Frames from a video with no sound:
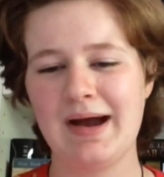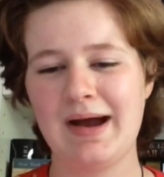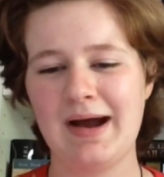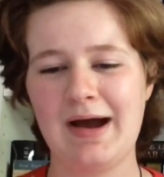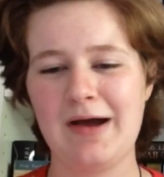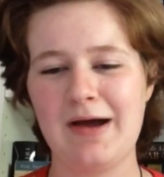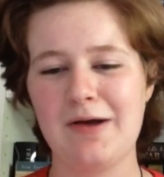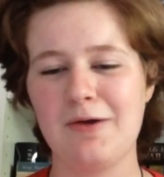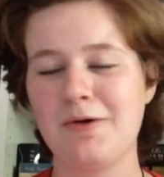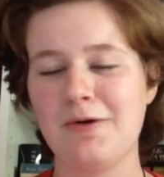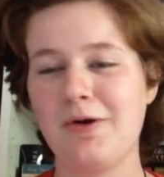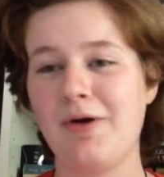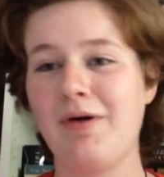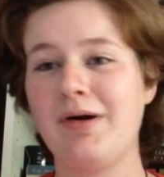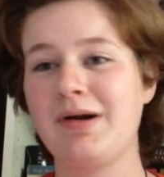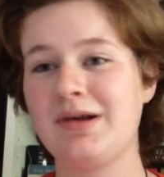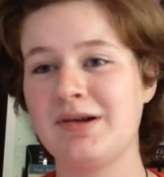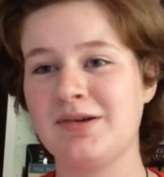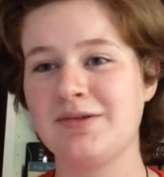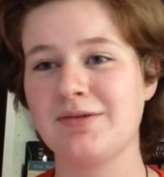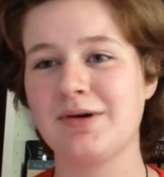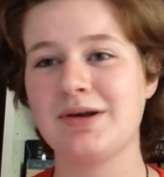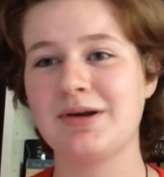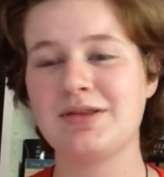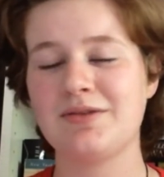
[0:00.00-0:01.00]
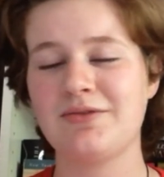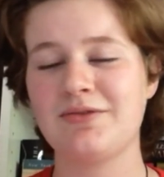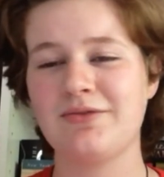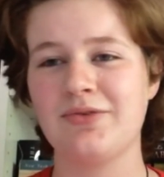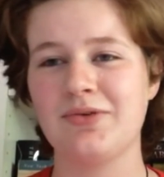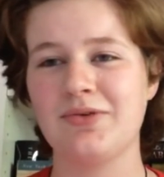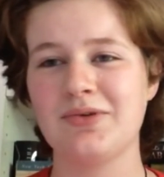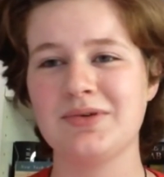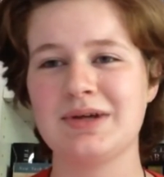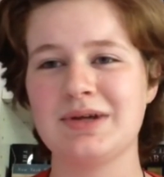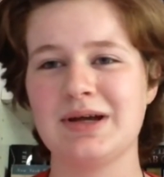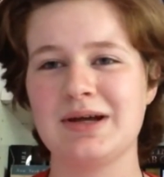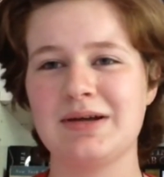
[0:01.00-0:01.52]
I don't know, I didn't write the
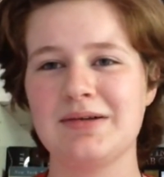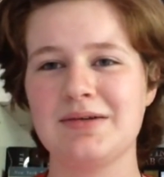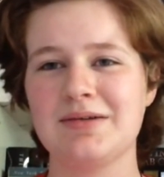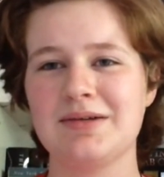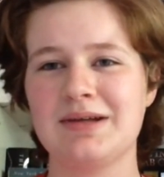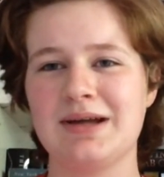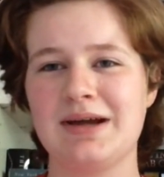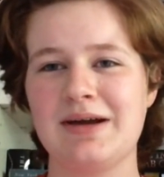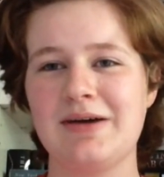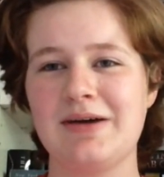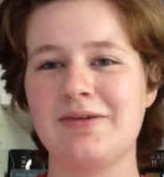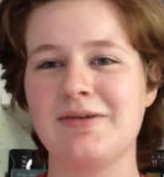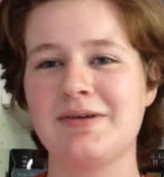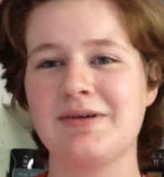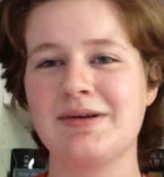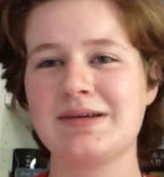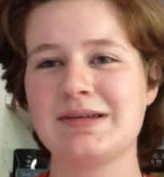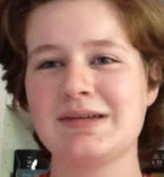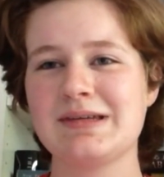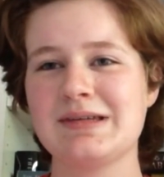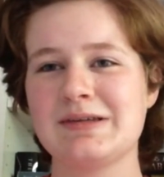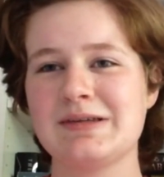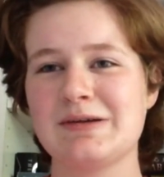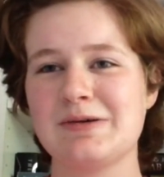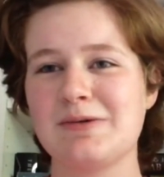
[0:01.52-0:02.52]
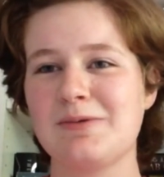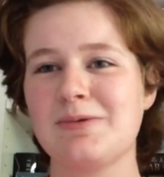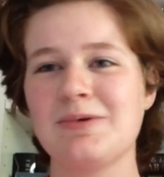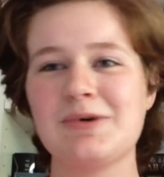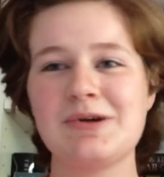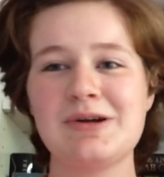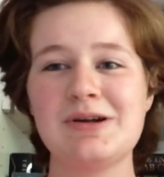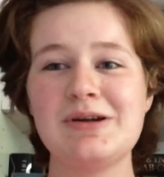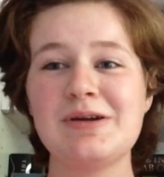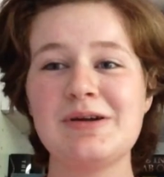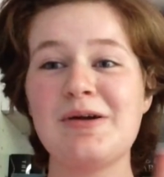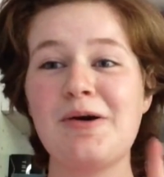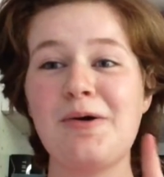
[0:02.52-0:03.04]
full title down, so we're
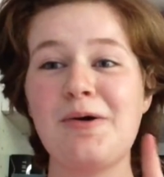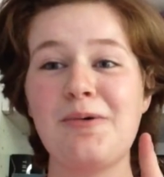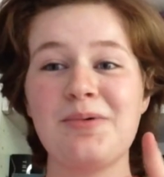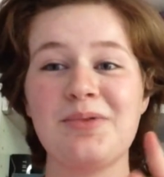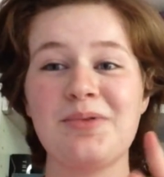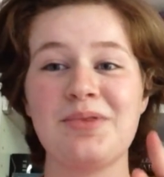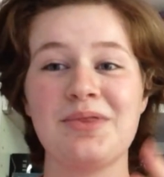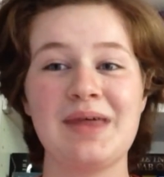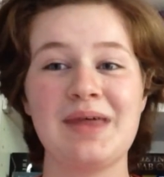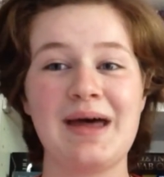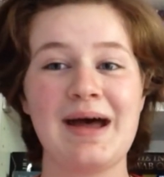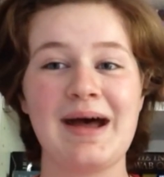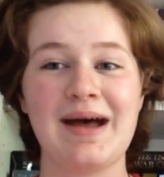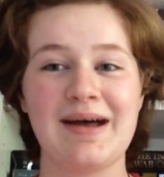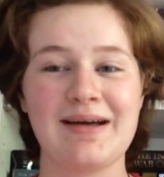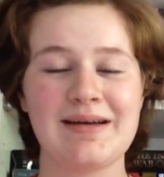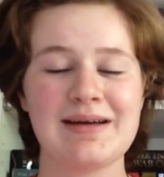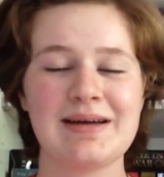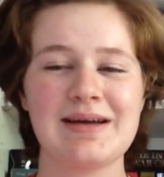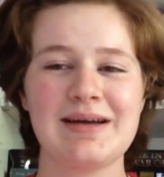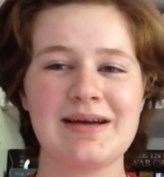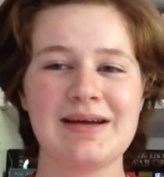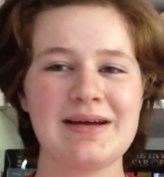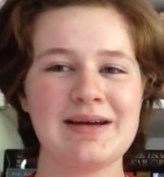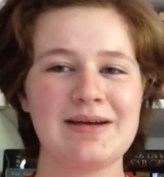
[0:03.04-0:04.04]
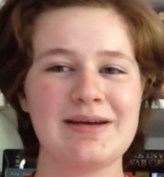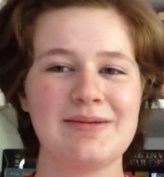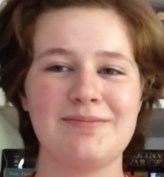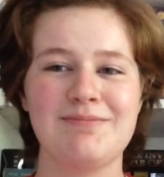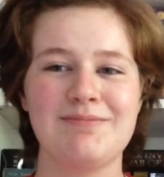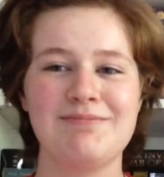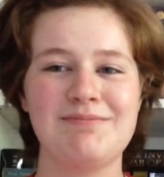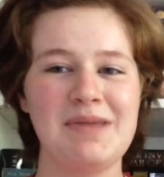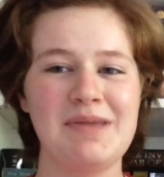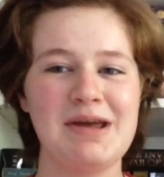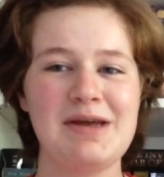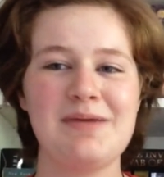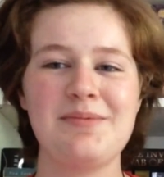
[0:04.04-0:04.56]
gonna go with that.
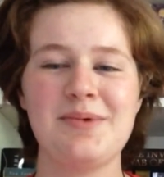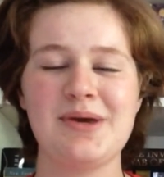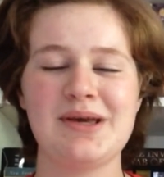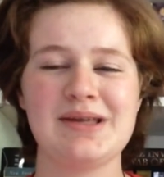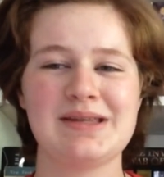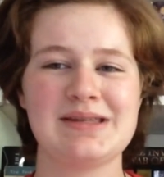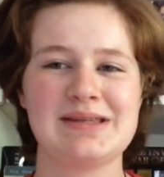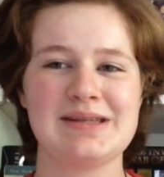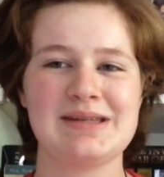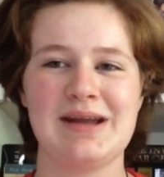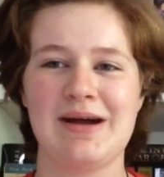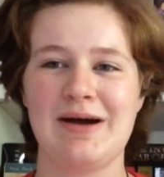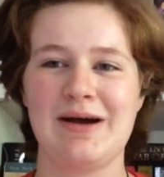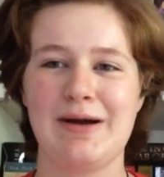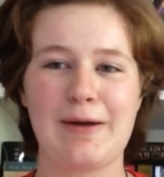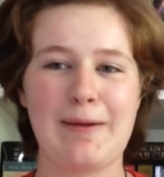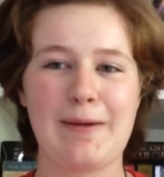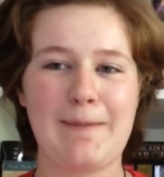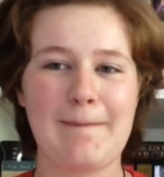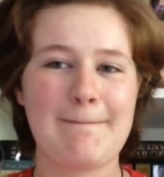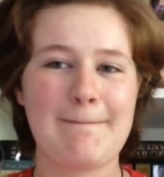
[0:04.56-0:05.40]
Maybe it's not.